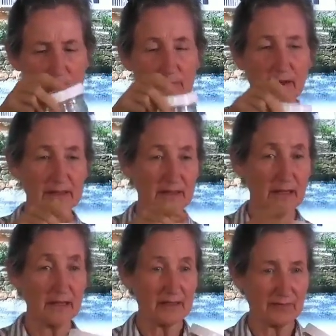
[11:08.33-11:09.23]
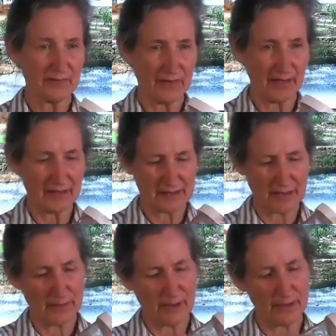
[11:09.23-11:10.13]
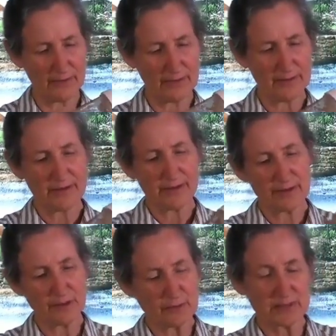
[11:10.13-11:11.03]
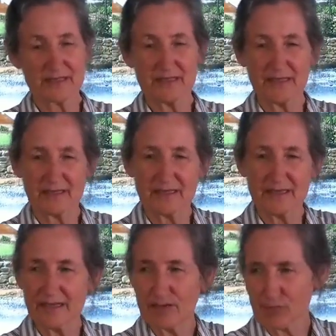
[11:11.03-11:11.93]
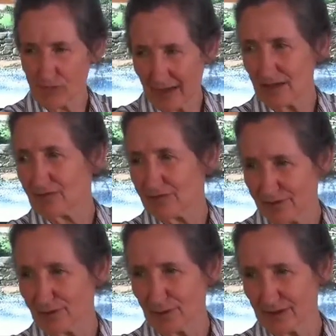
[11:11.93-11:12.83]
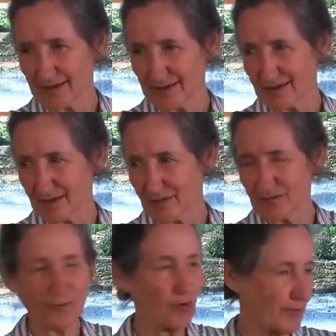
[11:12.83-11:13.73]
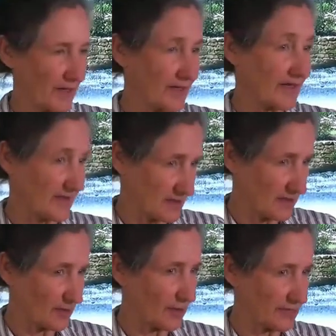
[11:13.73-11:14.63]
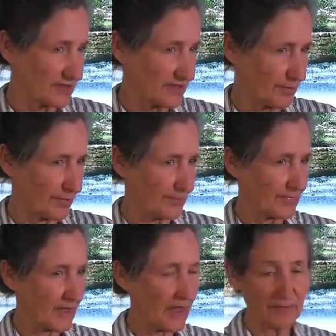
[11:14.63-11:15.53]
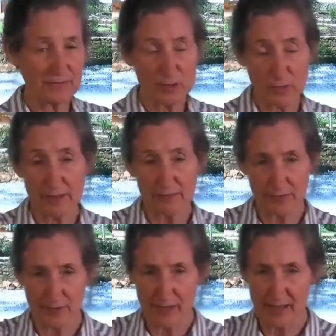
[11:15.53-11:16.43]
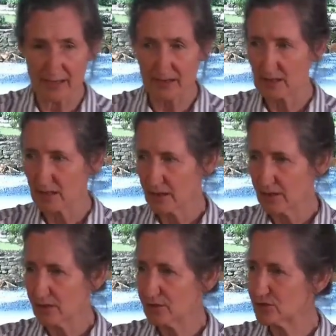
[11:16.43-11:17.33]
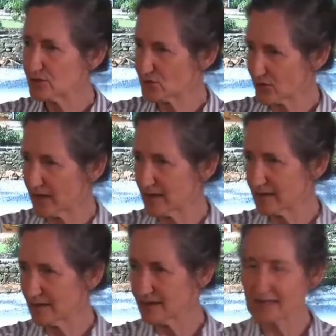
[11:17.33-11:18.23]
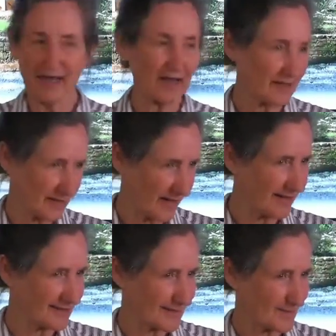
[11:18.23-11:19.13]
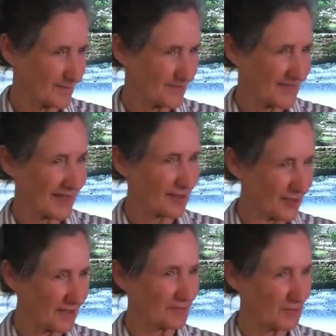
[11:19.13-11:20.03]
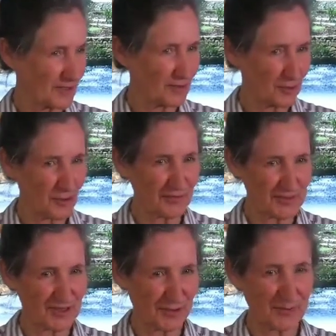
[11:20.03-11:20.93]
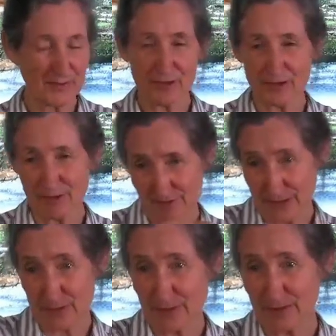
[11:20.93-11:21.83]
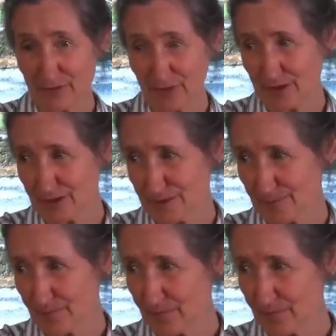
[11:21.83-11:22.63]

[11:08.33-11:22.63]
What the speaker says: By the end of our demo you will see a clear runny fluid forming, and that's the cough syrup. After 24 hours you strain the onion out and you're left with your cough syrup, and you keep it in the fridge.